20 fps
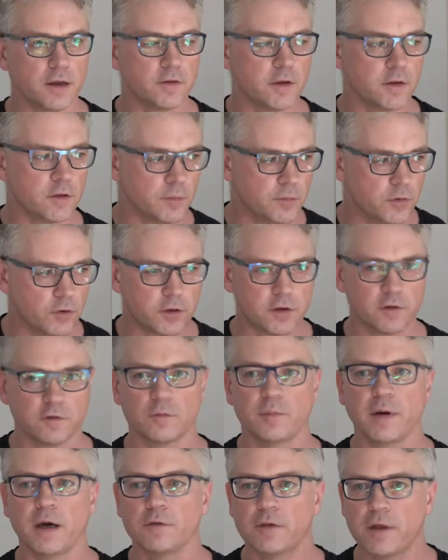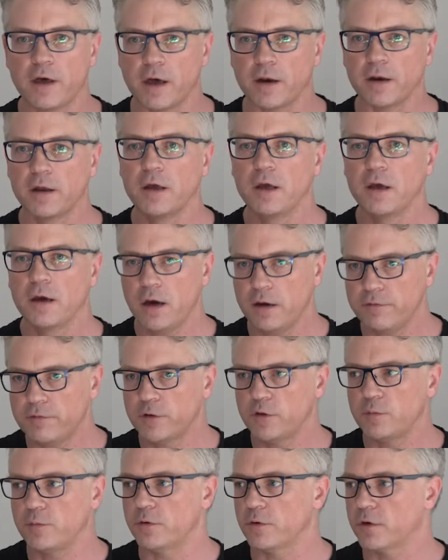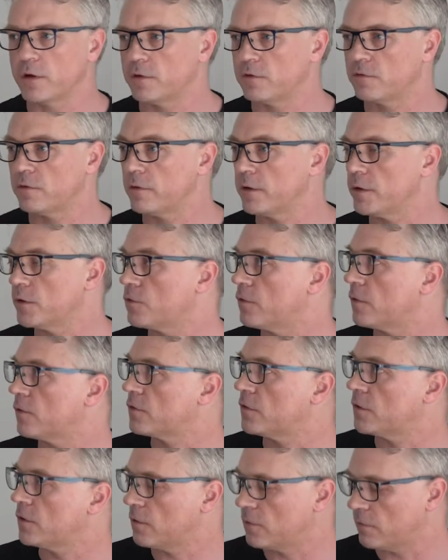And then the book is about that. I've read the book. It's very interesting.